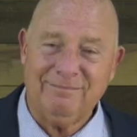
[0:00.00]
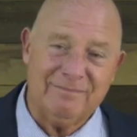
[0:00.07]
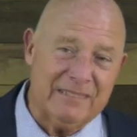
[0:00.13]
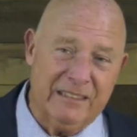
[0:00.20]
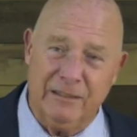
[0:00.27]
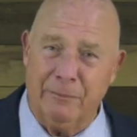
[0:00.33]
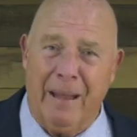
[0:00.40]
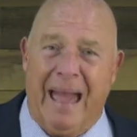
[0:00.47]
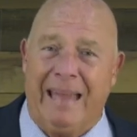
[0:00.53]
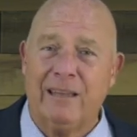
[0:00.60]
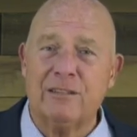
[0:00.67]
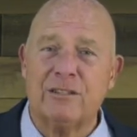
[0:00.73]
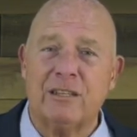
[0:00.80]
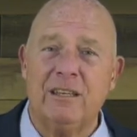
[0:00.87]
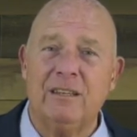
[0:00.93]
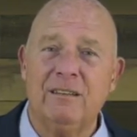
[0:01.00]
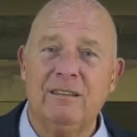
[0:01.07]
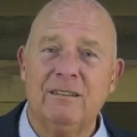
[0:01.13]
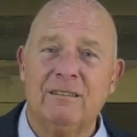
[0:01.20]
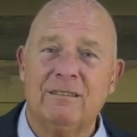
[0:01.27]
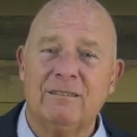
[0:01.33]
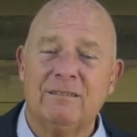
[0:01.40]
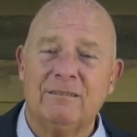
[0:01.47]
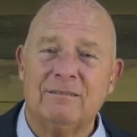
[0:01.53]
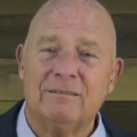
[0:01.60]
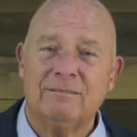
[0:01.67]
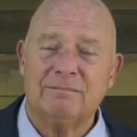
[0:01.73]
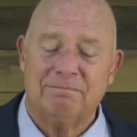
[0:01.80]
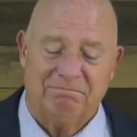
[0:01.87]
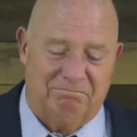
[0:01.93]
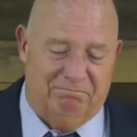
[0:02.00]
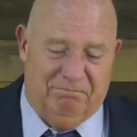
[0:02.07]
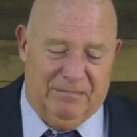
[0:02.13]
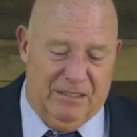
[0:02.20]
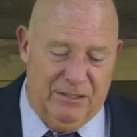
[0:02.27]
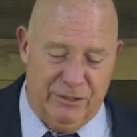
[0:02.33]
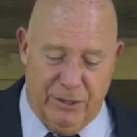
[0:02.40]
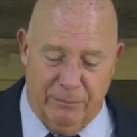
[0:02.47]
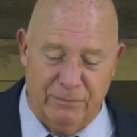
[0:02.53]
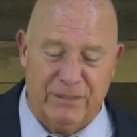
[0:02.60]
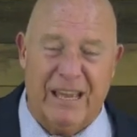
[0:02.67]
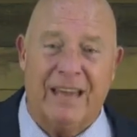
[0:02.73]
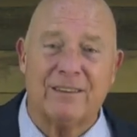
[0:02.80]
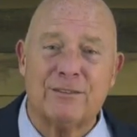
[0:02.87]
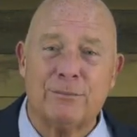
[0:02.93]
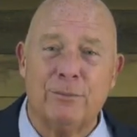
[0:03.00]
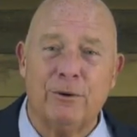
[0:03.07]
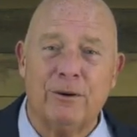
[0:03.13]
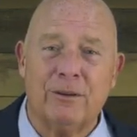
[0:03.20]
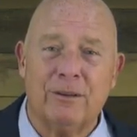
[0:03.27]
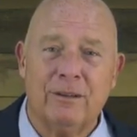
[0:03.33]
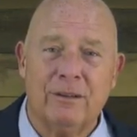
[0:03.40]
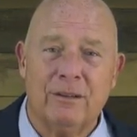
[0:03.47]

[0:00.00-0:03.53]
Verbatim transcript: in a magazine, in some textbook.